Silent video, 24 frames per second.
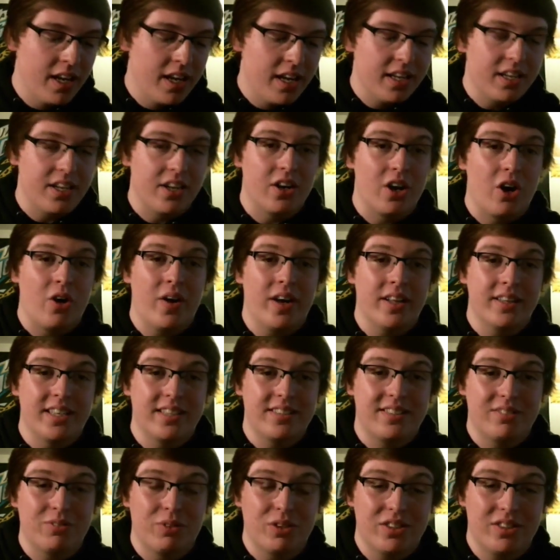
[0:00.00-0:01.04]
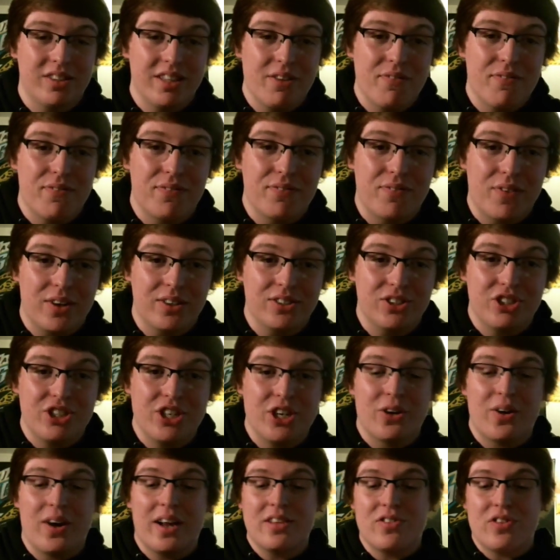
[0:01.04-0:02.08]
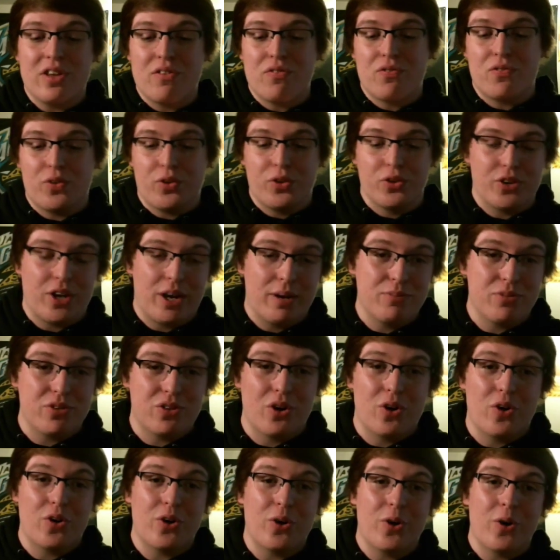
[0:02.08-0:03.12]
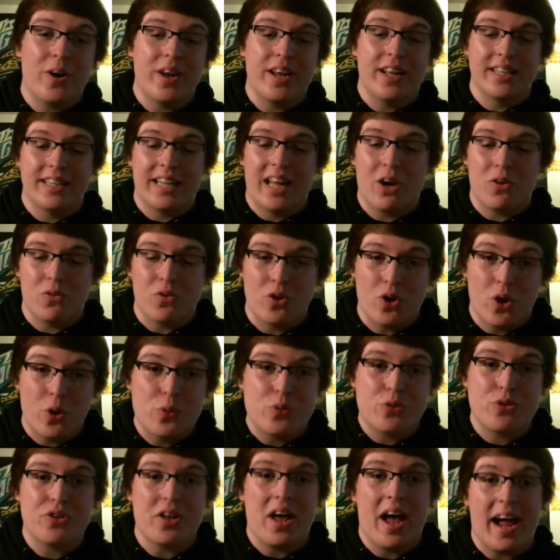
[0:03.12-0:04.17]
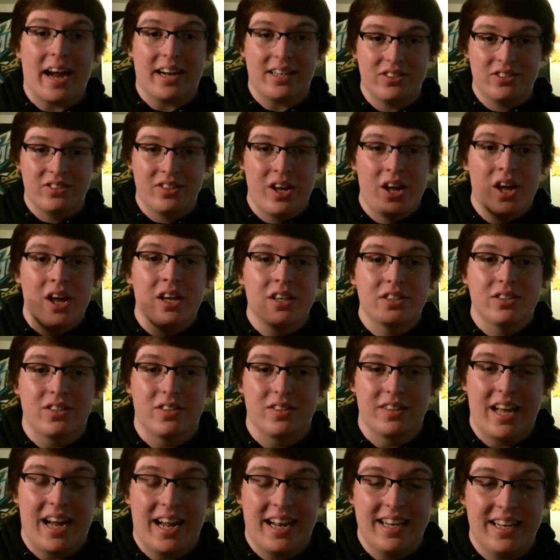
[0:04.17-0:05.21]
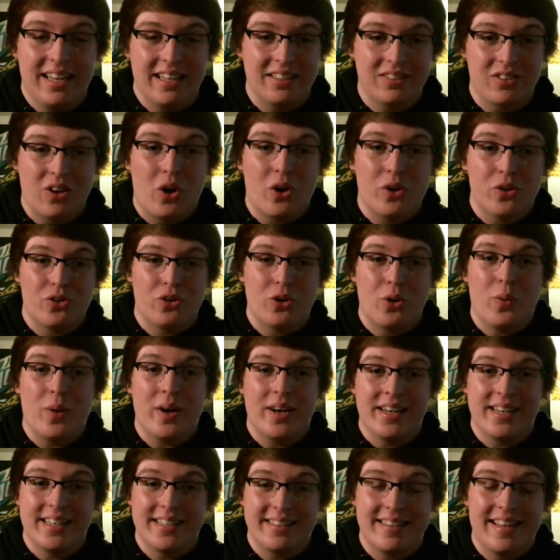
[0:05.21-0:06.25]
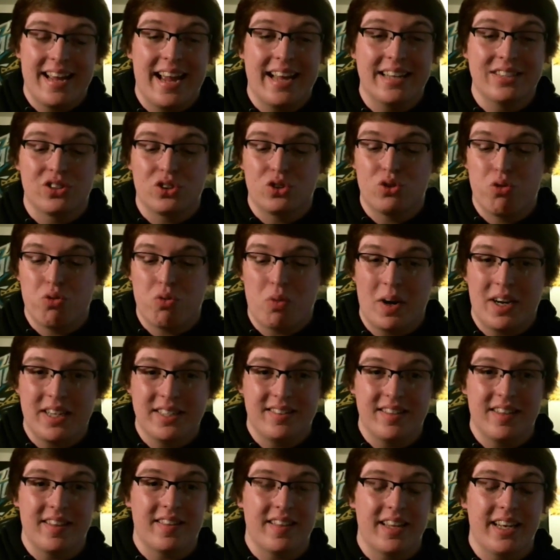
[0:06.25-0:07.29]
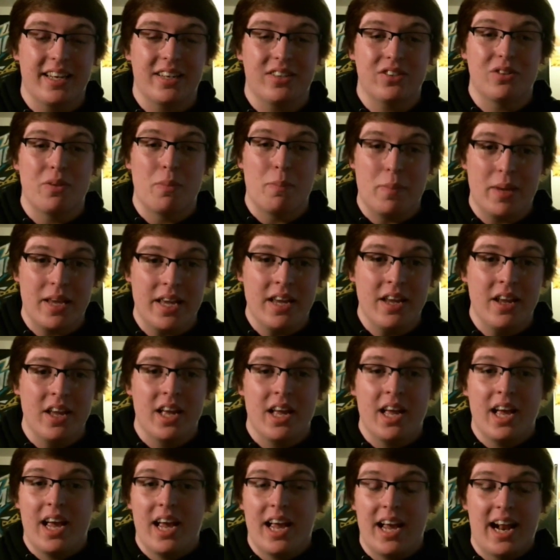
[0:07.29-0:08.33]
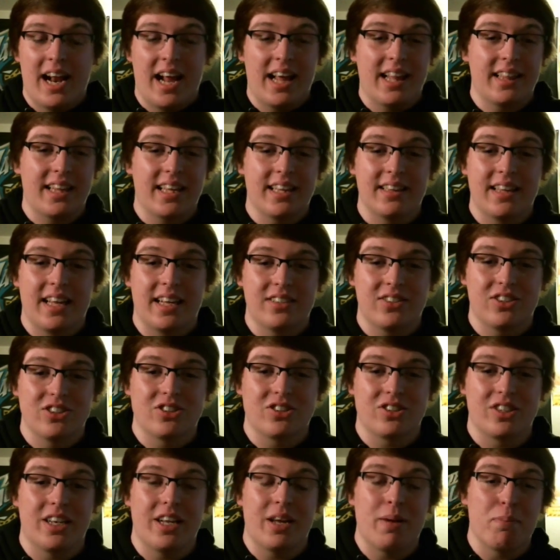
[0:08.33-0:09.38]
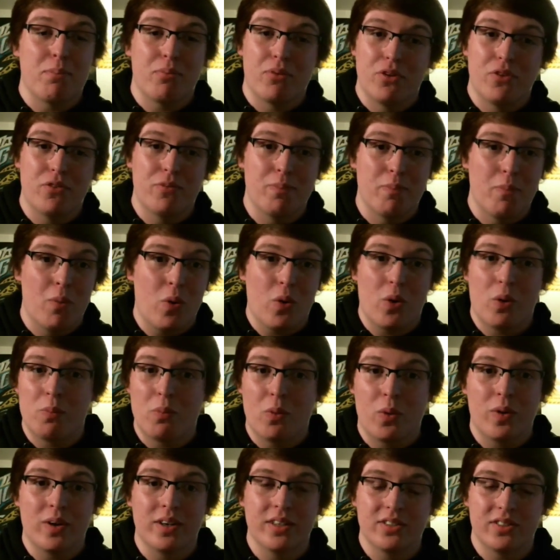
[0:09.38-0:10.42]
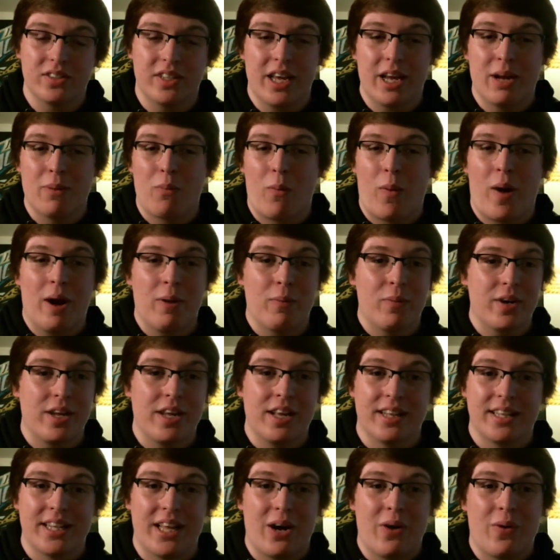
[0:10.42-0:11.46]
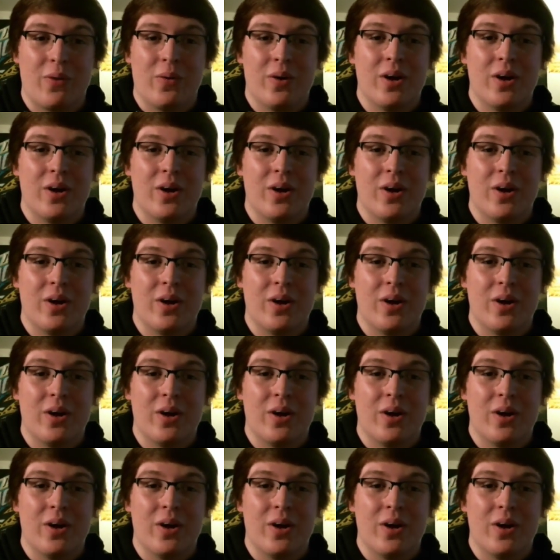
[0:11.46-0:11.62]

You know, and this was the first year as a full-time starter. He allowed no sacks. So that is also an intense, crazy thing to me. And I think that's just going to improve more and more in his game. Why would he allow